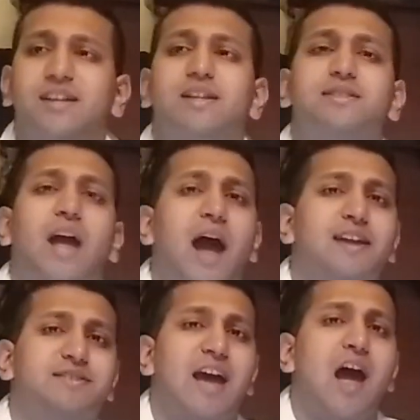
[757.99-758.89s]
this guy
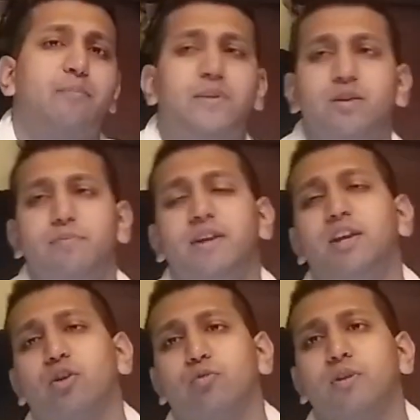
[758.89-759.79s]
is happy to be
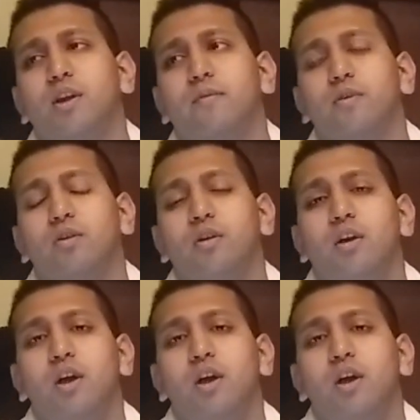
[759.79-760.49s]
here or whatever.